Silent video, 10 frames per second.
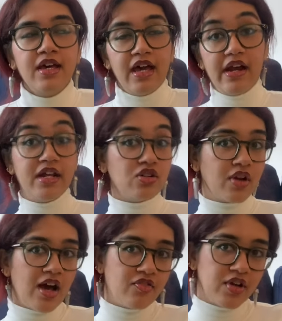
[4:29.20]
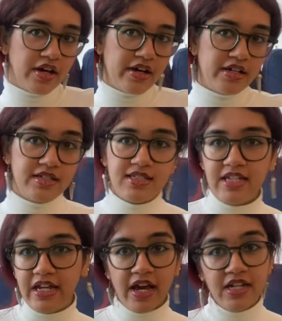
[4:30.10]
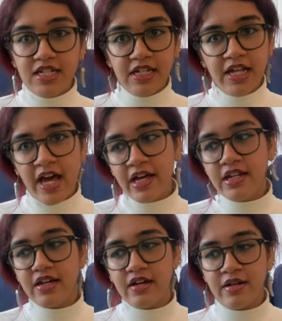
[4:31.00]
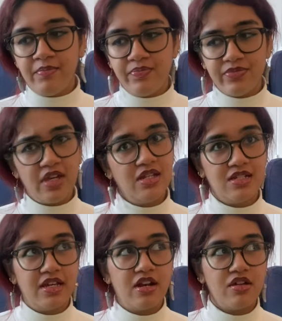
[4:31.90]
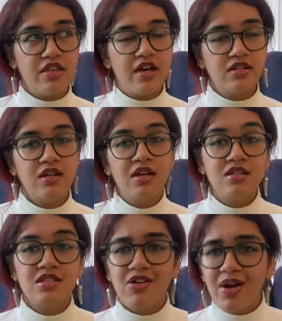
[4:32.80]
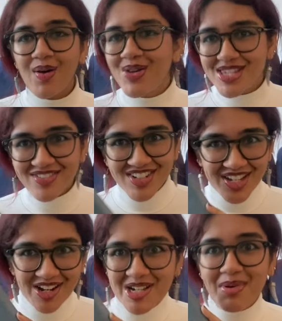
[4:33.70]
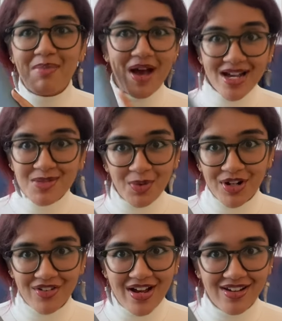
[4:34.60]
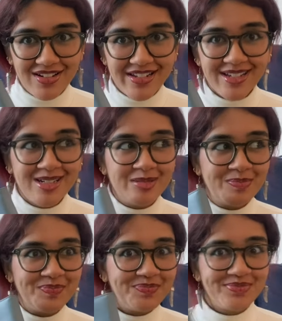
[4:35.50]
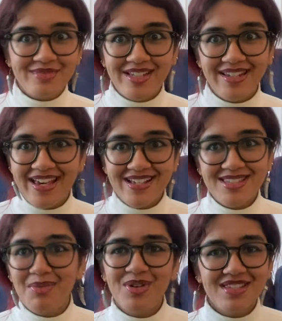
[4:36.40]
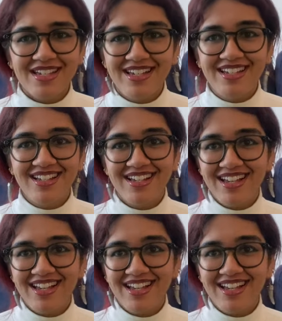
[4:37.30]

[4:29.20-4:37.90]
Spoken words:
and I don't have a state ID yet. I need to get on that. So I always have to carry my passport around in case someone's like,